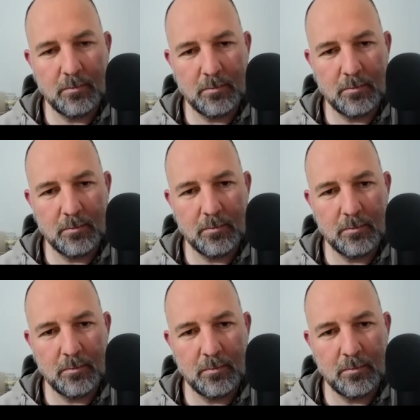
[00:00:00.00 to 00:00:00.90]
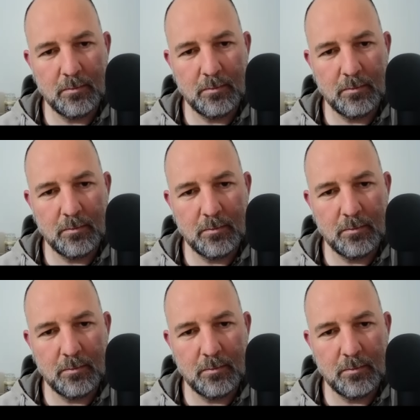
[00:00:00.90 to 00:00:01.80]

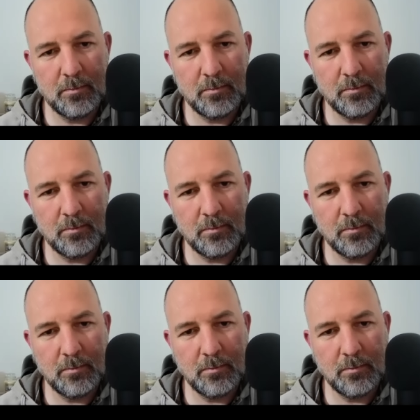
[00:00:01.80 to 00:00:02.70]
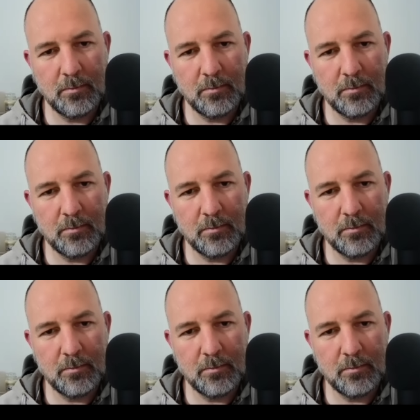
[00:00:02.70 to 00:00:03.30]
This person isn't speaking.